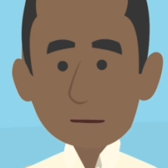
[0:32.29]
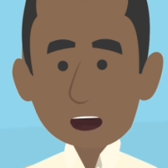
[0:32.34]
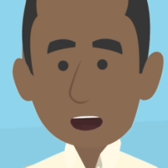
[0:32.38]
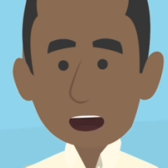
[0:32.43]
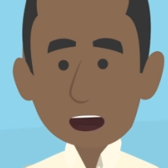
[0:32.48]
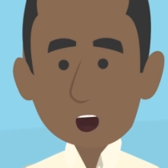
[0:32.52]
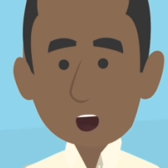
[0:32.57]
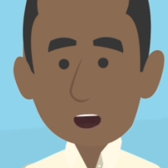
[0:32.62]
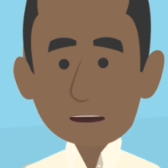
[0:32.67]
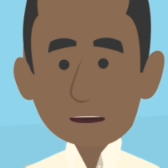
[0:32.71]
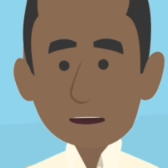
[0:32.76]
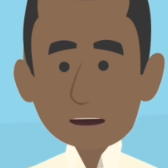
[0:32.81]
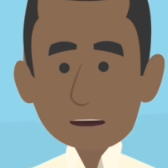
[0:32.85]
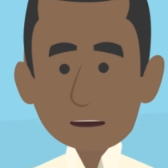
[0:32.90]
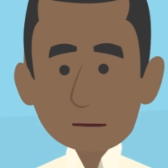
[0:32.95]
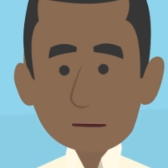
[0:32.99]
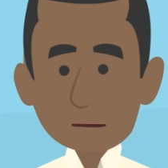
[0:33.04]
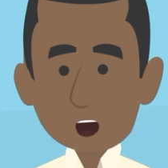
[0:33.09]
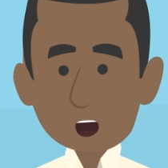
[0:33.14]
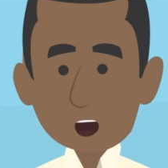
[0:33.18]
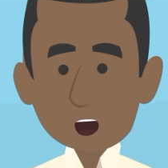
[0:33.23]
element that
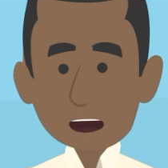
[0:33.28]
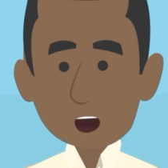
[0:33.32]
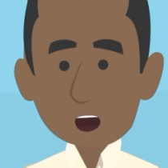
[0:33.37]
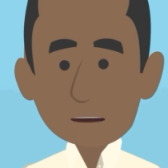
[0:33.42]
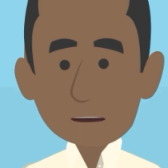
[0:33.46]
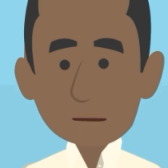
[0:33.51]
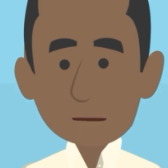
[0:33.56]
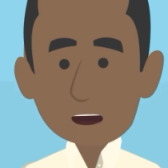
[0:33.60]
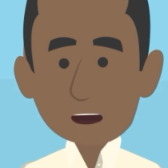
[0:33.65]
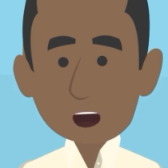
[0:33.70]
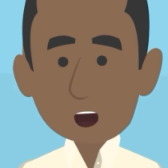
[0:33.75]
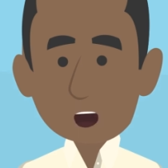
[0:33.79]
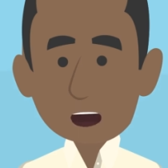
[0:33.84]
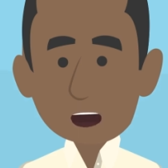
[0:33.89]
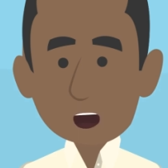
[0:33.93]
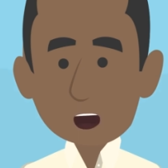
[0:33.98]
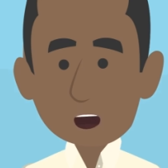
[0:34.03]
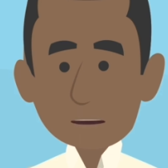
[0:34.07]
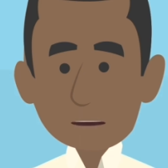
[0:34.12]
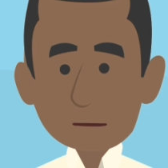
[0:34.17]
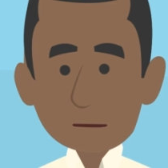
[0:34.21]
turns
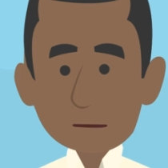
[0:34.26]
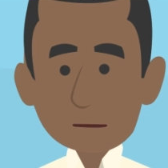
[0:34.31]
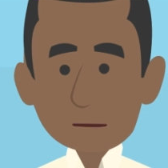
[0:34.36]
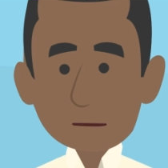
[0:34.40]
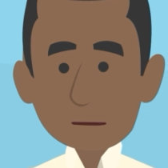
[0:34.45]
knowledge